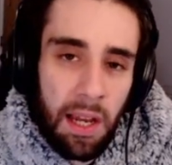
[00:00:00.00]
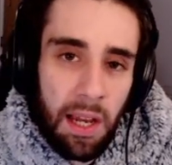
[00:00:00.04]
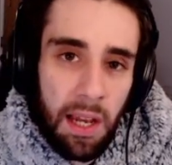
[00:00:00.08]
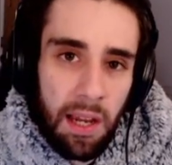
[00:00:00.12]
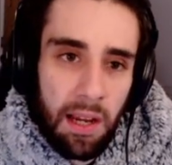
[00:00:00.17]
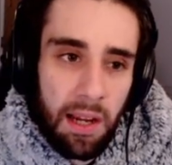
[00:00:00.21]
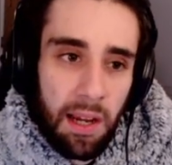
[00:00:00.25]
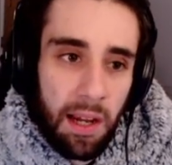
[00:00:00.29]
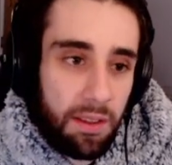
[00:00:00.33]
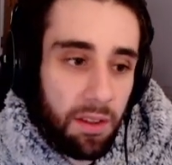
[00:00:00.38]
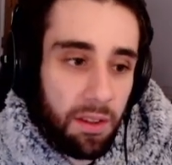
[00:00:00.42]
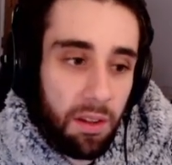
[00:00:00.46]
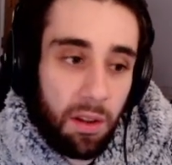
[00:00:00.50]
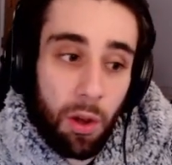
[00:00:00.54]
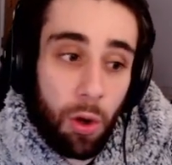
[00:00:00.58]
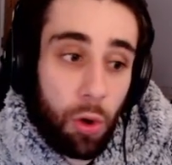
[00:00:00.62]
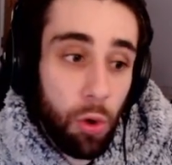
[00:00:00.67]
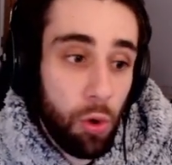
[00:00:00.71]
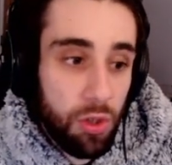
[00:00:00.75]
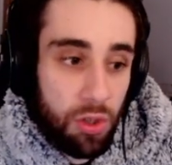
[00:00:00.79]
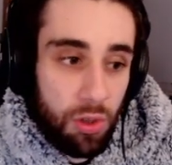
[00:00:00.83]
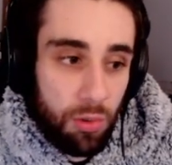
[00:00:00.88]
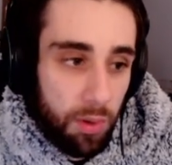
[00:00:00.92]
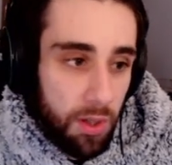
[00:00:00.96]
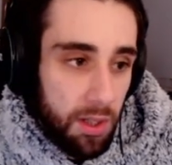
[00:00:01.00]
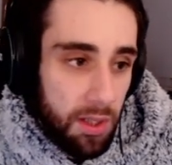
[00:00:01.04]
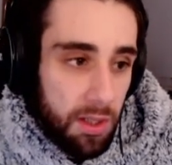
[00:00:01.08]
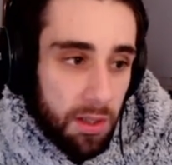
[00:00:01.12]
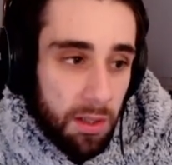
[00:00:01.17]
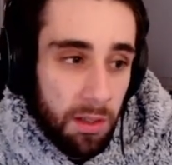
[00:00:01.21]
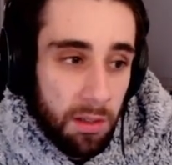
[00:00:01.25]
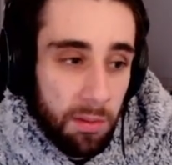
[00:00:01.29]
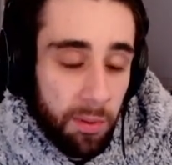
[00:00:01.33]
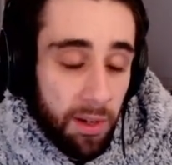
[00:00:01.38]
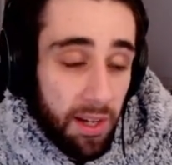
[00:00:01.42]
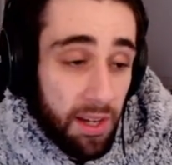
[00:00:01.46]
I don't know who you
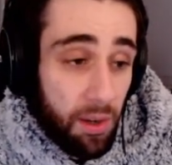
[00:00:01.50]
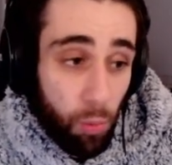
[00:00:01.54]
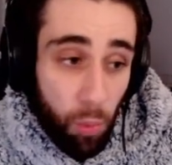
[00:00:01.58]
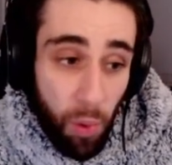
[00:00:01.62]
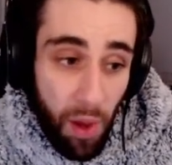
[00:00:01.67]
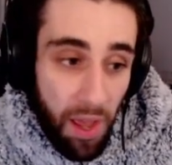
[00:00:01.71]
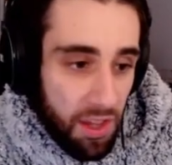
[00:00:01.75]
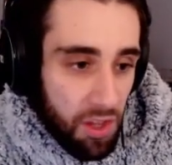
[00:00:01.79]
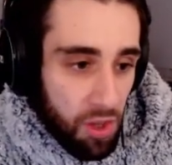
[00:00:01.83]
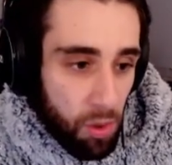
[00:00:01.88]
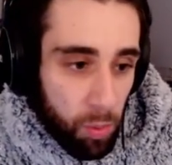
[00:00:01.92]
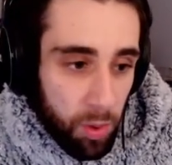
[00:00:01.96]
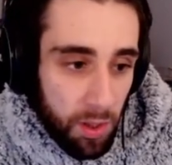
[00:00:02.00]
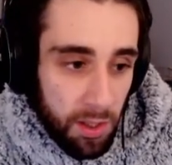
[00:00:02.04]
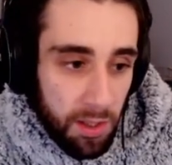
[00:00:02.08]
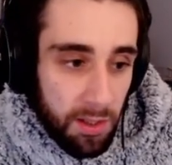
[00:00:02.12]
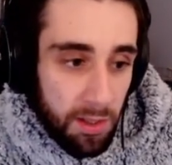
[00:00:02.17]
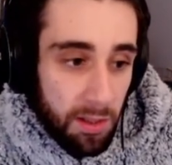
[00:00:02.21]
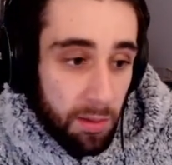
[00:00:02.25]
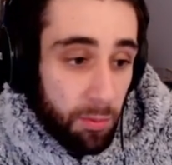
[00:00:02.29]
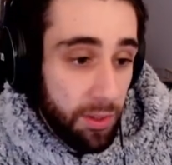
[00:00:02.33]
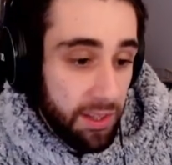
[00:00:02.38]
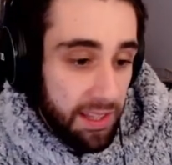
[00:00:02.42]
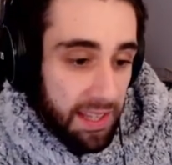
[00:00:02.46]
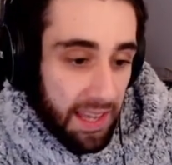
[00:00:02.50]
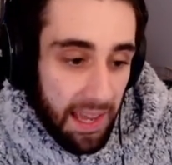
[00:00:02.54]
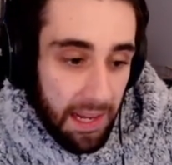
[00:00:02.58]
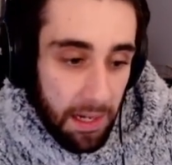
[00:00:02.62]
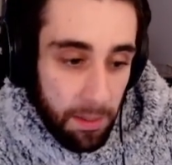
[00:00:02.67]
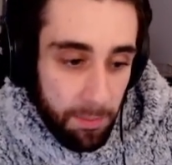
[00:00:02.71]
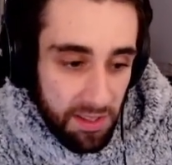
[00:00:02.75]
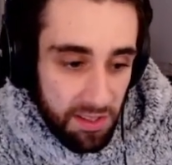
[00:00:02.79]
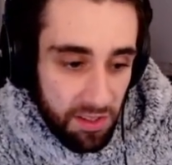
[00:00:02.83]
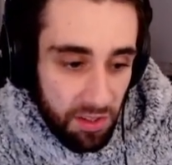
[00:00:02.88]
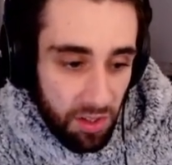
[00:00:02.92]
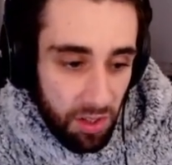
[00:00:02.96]
are, where you are, what the
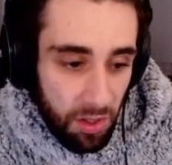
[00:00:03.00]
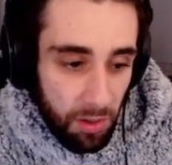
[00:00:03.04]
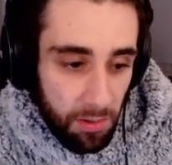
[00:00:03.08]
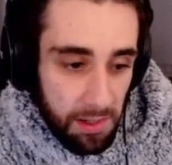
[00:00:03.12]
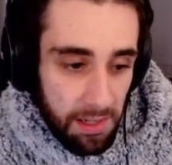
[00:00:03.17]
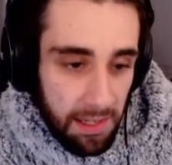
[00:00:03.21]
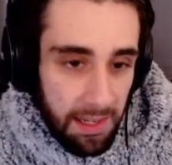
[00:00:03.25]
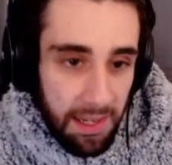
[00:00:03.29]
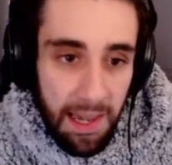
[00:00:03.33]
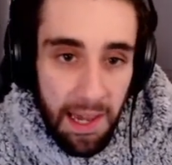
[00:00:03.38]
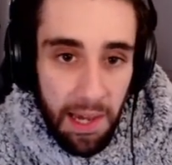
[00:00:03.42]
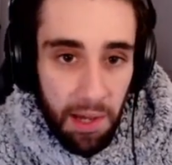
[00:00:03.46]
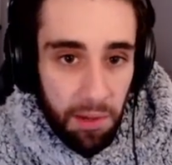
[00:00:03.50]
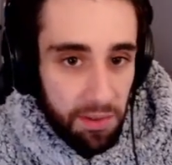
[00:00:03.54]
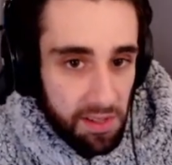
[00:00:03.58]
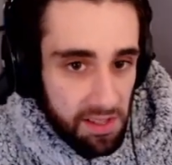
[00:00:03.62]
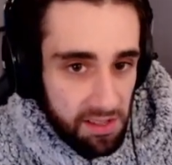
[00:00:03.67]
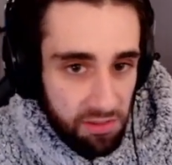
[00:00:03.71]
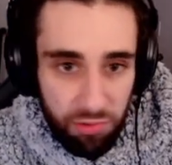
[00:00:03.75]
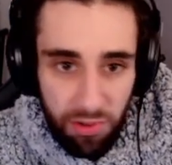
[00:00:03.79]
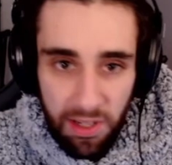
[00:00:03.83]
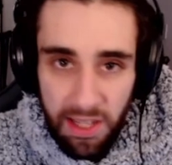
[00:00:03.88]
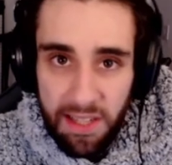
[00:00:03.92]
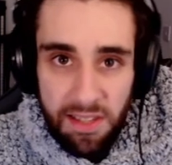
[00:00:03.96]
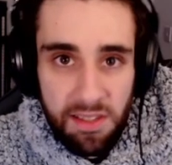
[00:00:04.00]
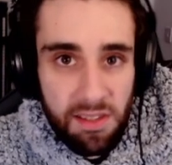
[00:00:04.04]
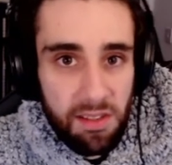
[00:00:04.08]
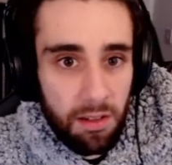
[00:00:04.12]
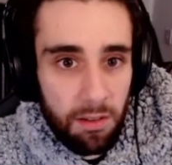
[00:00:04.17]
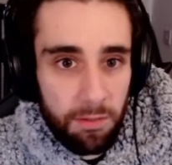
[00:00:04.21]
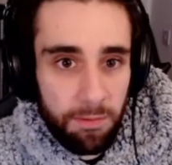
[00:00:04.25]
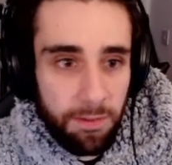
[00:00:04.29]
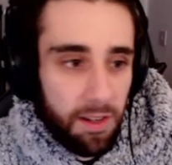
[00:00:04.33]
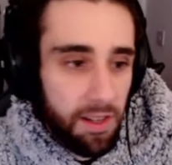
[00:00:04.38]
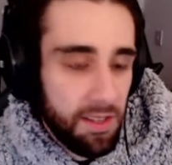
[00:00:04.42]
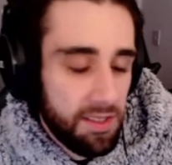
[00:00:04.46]
enemies are doing, how this relates to
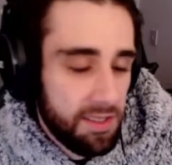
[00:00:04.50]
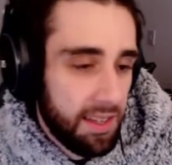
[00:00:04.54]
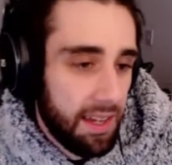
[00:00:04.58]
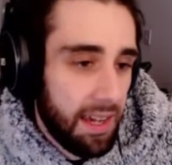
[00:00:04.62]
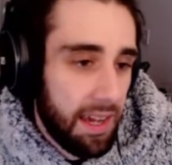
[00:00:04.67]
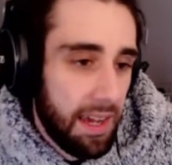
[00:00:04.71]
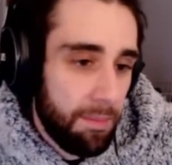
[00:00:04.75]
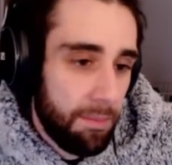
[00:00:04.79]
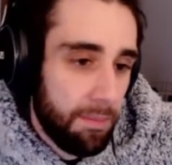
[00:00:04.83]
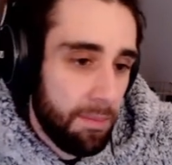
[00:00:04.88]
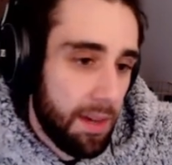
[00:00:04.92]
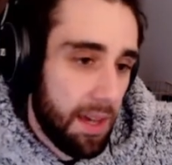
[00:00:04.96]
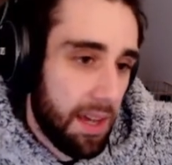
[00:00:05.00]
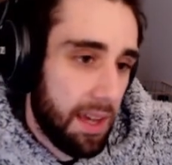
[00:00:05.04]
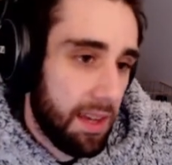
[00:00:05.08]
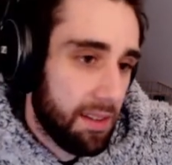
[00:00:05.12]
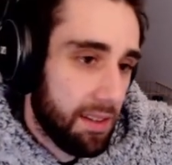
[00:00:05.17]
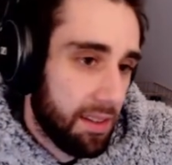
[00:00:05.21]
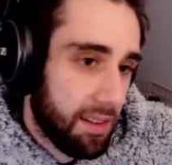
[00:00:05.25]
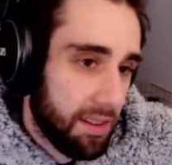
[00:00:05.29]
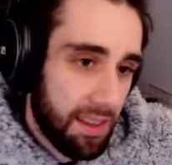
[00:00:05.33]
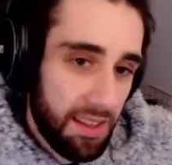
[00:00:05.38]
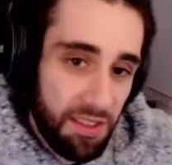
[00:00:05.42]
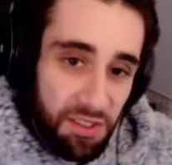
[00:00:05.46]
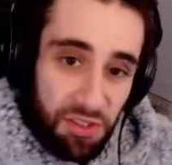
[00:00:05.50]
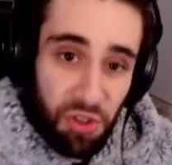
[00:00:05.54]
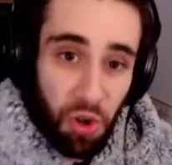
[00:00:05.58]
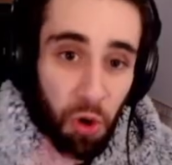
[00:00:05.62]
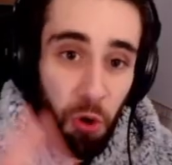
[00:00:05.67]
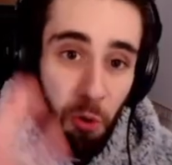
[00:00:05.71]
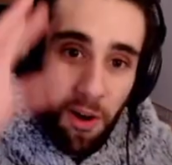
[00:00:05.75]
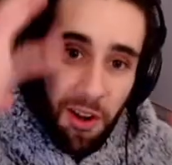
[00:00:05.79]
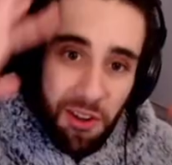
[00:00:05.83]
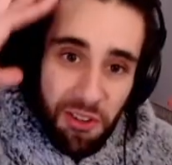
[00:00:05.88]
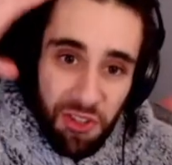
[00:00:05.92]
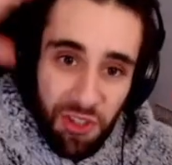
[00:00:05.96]
the first game. There's
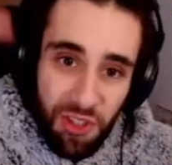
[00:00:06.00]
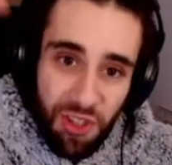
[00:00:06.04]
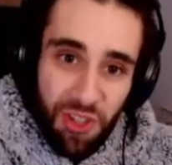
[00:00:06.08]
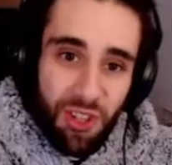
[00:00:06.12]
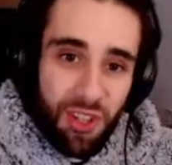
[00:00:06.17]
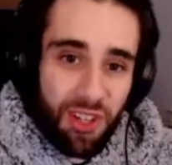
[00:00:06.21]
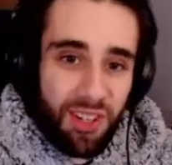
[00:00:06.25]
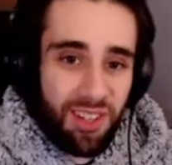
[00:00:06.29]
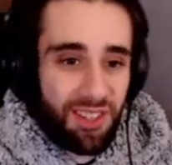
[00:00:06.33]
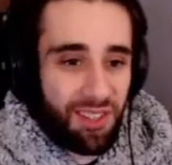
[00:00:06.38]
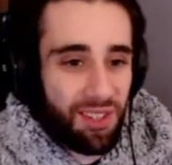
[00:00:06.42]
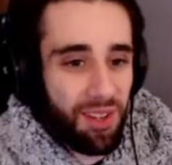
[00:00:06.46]
so much.